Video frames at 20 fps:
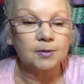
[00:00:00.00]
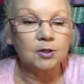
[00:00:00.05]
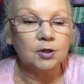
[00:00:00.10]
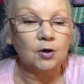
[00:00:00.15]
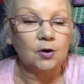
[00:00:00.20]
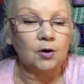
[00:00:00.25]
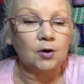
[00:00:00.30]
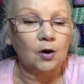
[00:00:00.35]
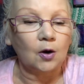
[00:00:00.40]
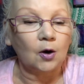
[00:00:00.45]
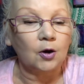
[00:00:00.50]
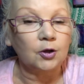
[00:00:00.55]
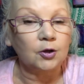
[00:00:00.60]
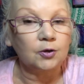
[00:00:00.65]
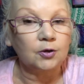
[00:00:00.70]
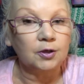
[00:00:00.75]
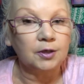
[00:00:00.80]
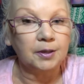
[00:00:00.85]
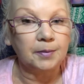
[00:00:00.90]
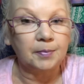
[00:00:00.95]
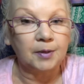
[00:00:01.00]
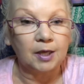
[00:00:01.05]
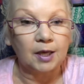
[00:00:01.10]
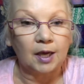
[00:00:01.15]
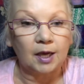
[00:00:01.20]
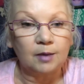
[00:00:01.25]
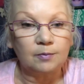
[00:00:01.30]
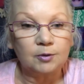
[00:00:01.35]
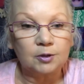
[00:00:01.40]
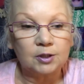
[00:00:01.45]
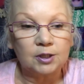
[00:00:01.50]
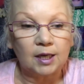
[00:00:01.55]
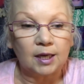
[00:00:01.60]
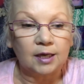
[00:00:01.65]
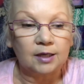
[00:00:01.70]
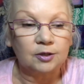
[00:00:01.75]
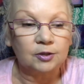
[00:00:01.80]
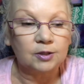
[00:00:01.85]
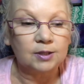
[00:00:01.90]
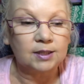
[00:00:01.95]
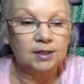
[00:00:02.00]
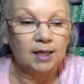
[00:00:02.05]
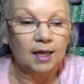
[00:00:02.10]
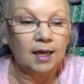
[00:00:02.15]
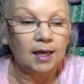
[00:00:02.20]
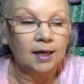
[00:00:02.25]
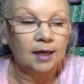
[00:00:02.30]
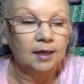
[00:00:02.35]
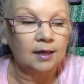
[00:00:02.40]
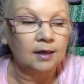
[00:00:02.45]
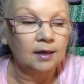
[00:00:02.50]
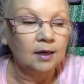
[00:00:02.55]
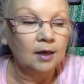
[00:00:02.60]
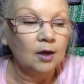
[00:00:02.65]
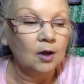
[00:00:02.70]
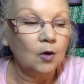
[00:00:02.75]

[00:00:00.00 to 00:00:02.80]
card are you going to be able to understand